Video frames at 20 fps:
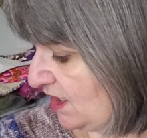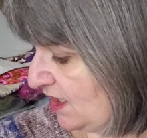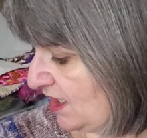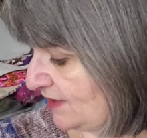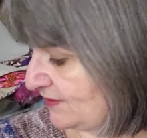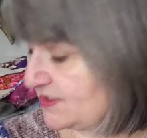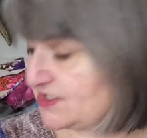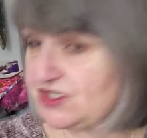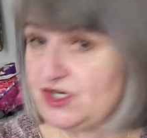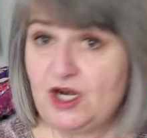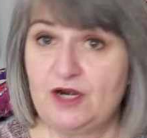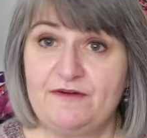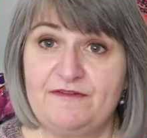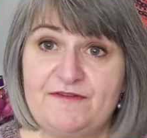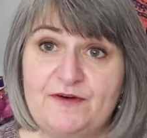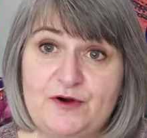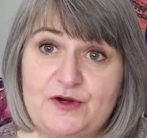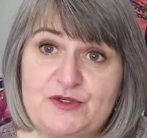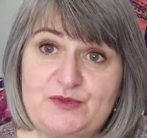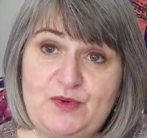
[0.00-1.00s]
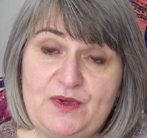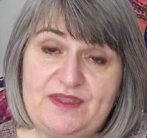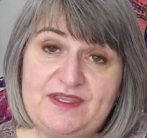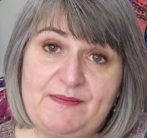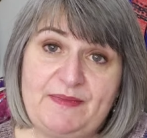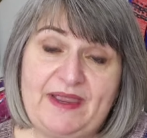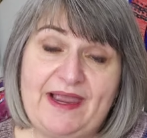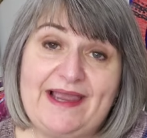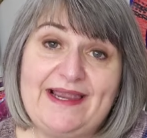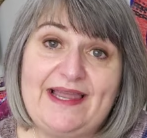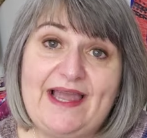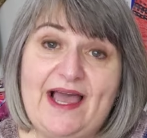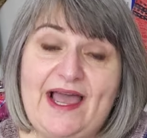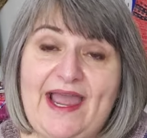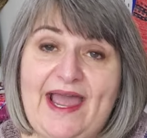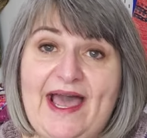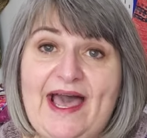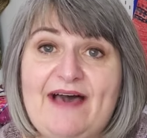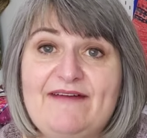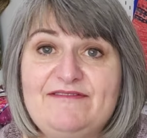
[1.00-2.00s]
I'm going to start first with something I, I
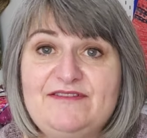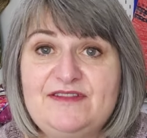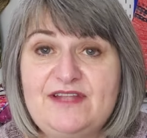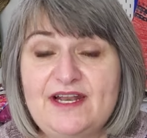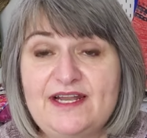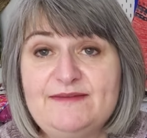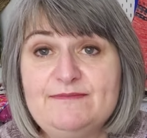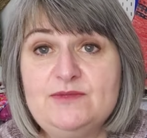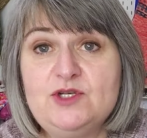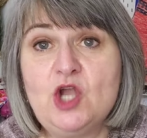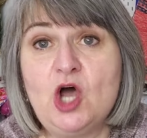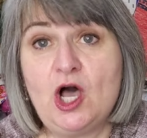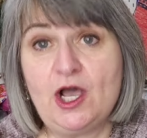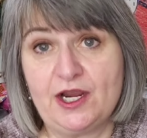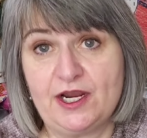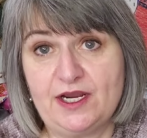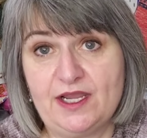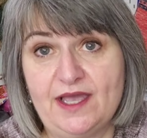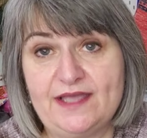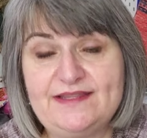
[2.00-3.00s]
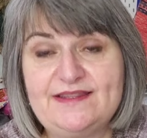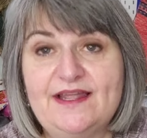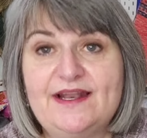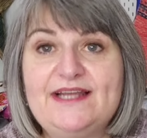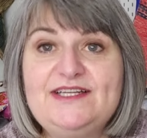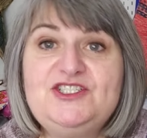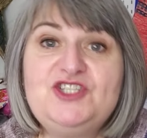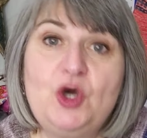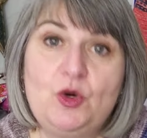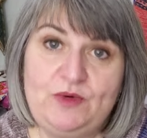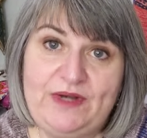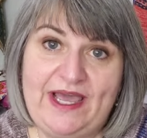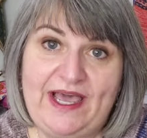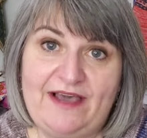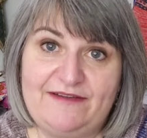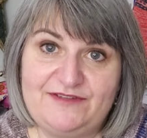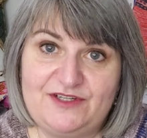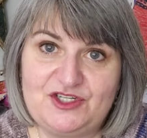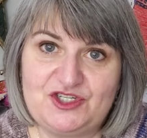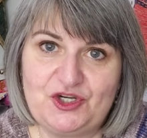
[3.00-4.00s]
have that I not I, that I don't
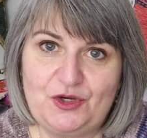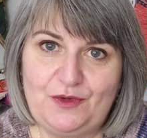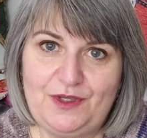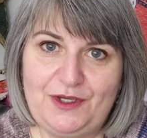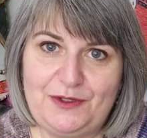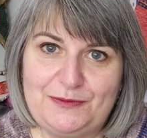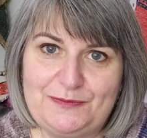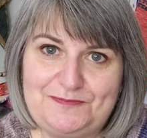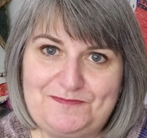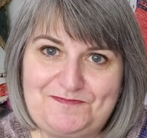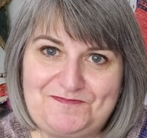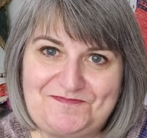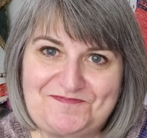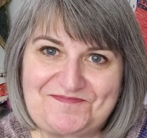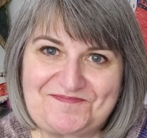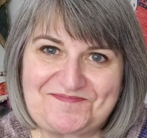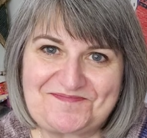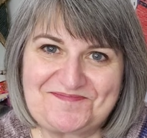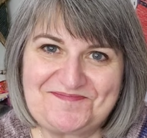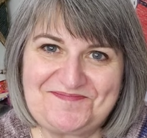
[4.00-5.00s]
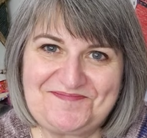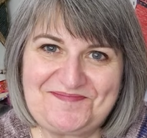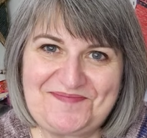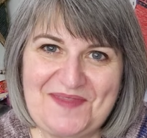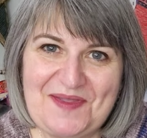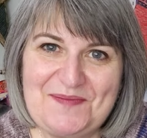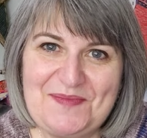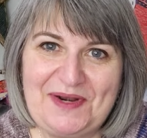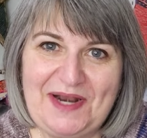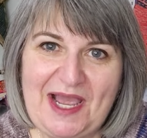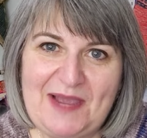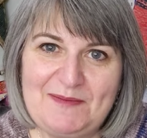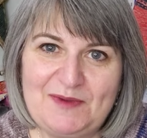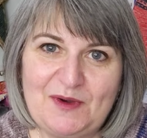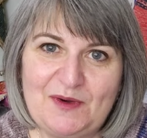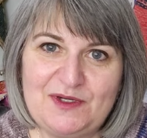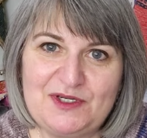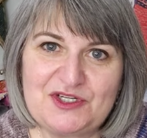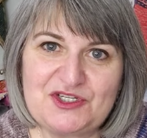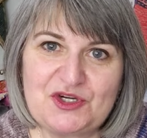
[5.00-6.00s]
have to show you, but I'm
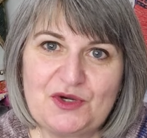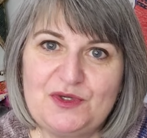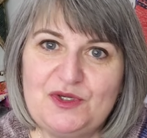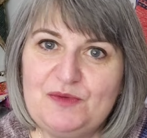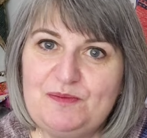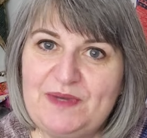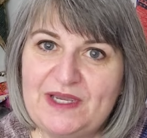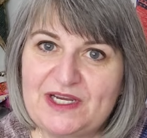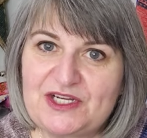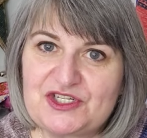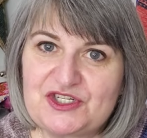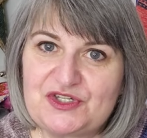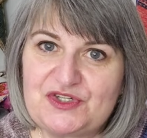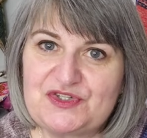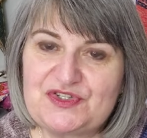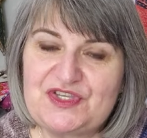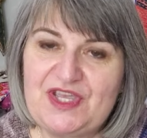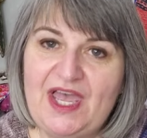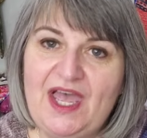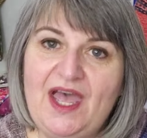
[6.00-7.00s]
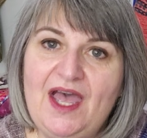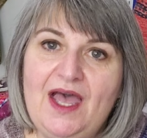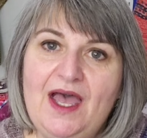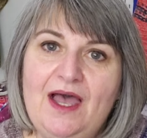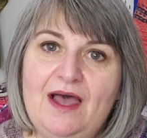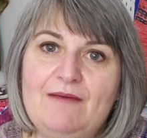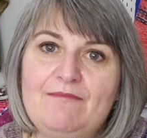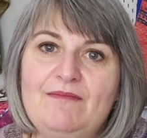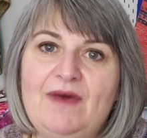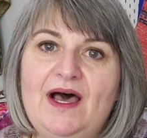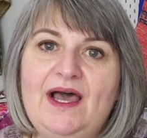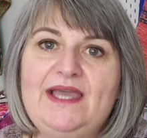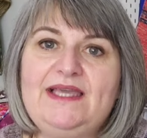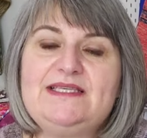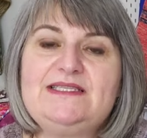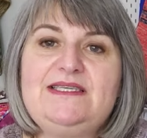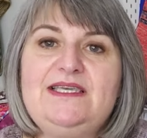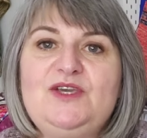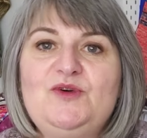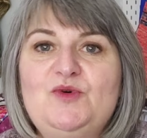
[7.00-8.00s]
going to show you pictures. My
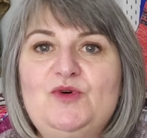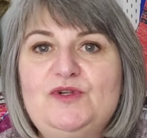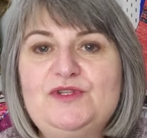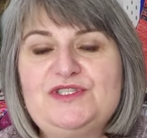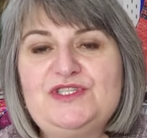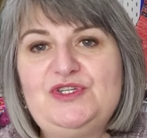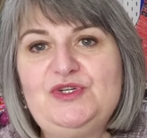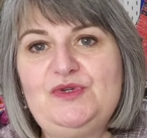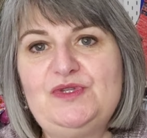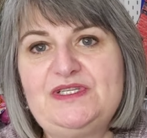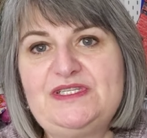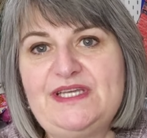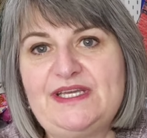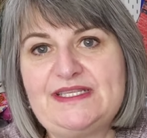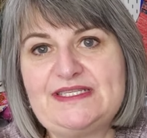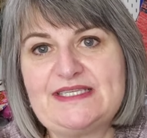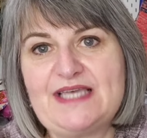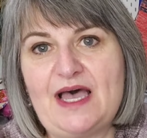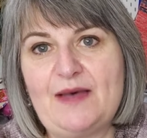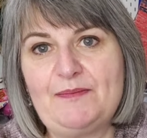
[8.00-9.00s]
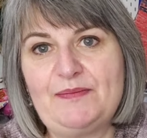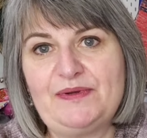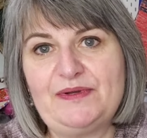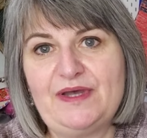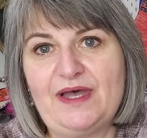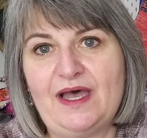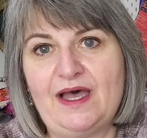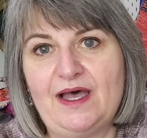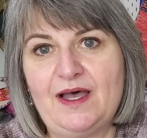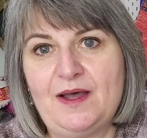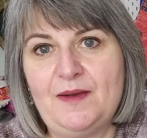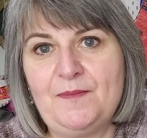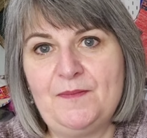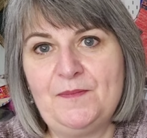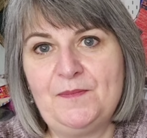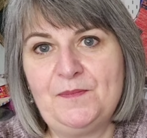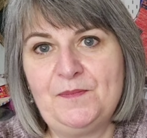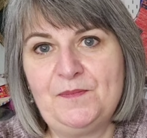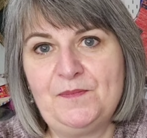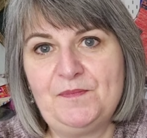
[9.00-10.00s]
sequel to the Tits Up
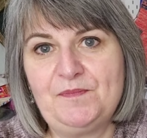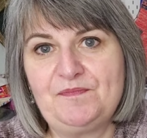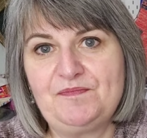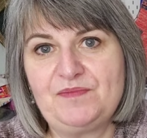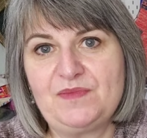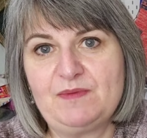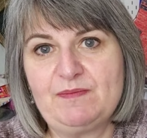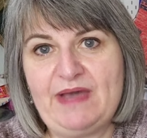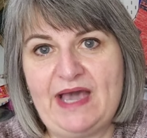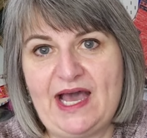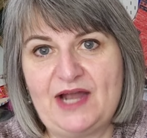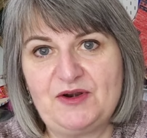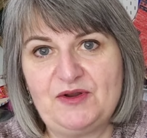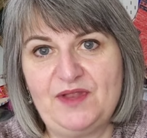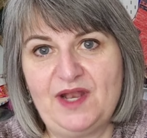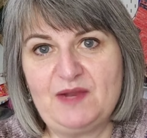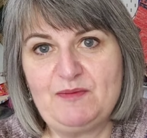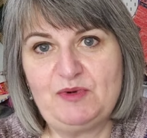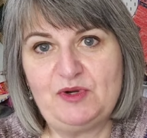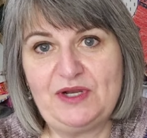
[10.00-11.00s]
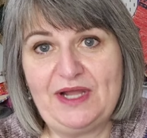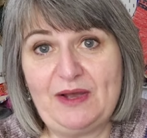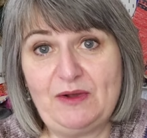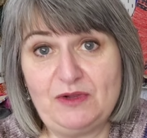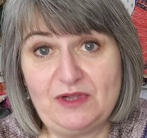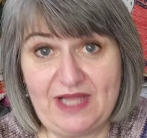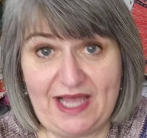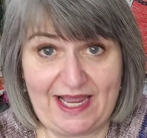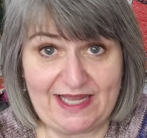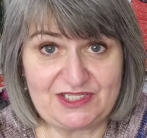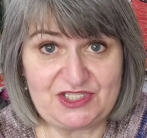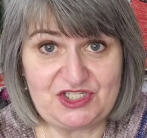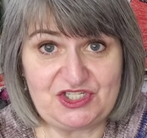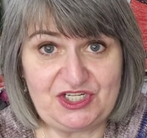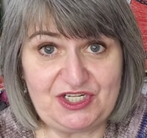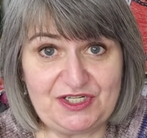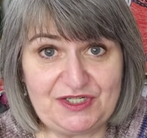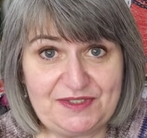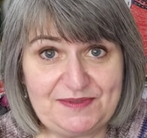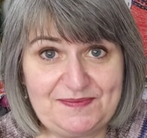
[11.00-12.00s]
um, pattern that I put out last
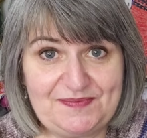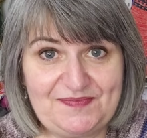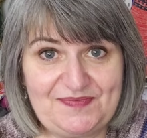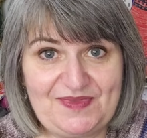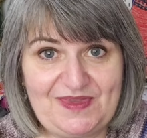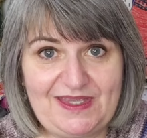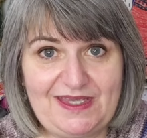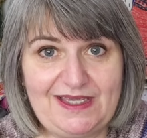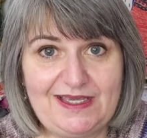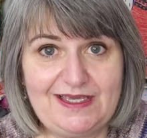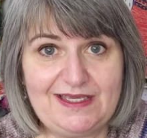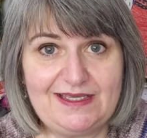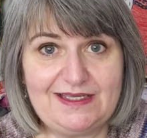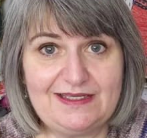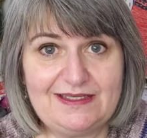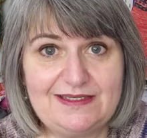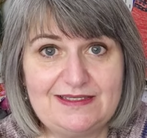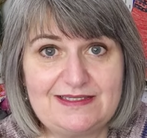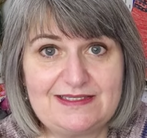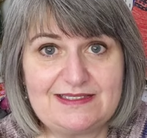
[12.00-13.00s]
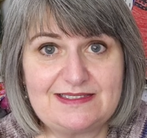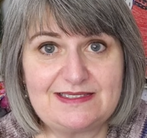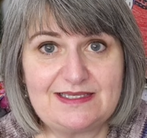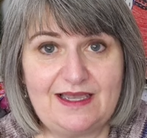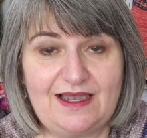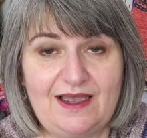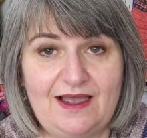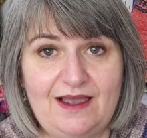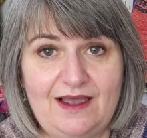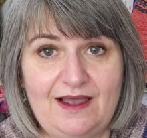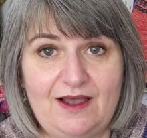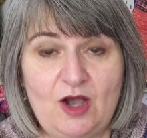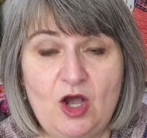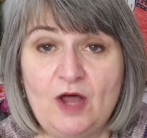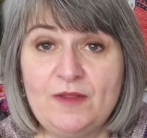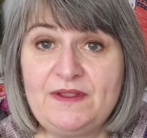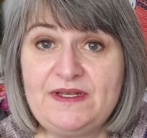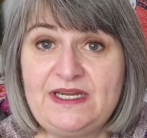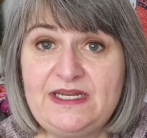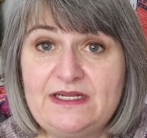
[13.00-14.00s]
year is uh,
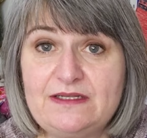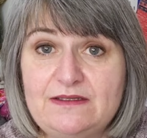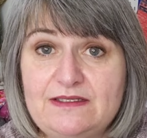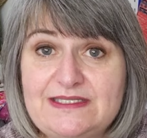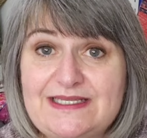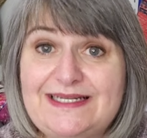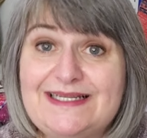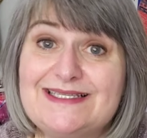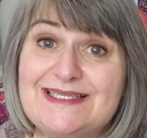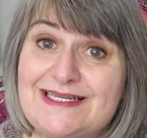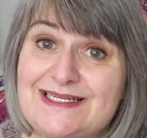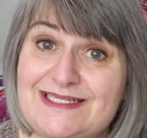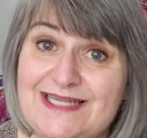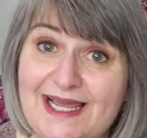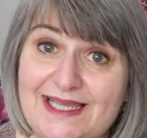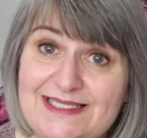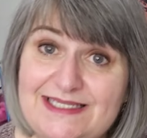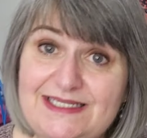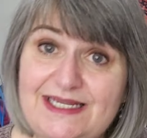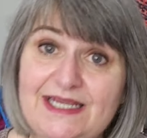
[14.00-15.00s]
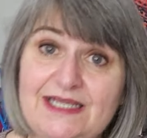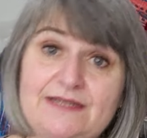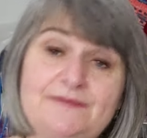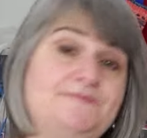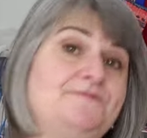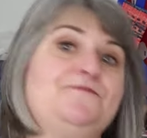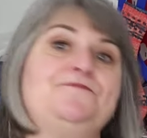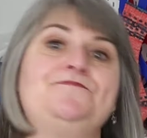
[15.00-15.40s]
on the needles. It is in testing.